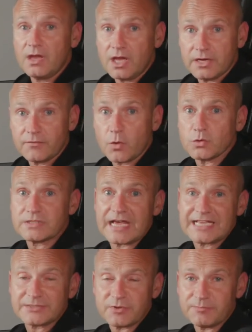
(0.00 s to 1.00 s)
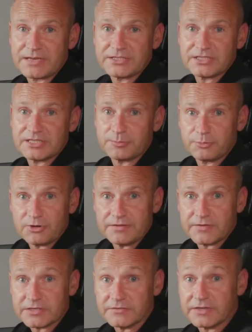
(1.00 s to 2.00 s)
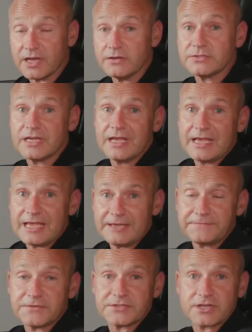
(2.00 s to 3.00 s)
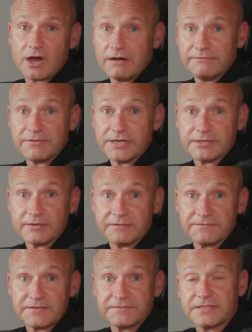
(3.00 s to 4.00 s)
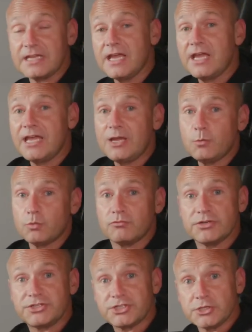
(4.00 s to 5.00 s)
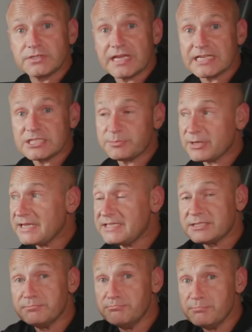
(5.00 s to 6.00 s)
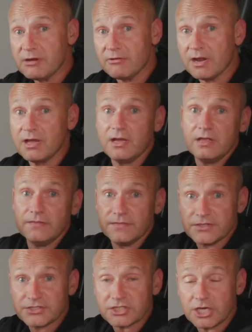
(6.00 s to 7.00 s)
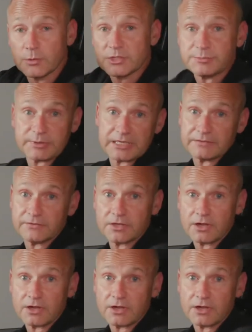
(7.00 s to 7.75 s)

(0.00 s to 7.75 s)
And of course, as we've mentioned in previous videos, if there's a car in front doing 50, it will reduce our speed to mirror the slower speed of the